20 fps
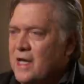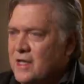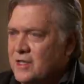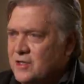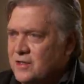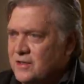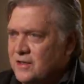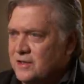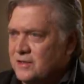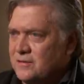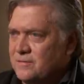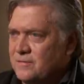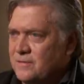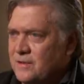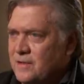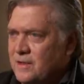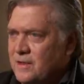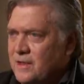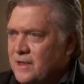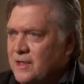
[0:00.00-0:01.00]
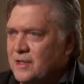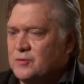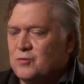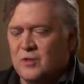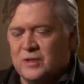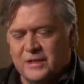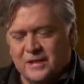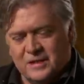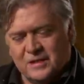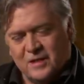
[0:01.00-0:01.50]
nationalism is
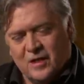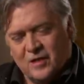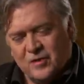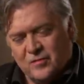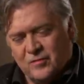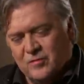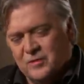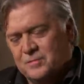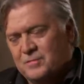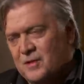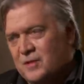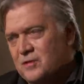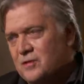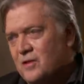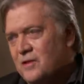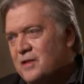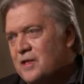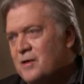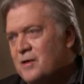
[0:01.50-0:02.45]
what this country was built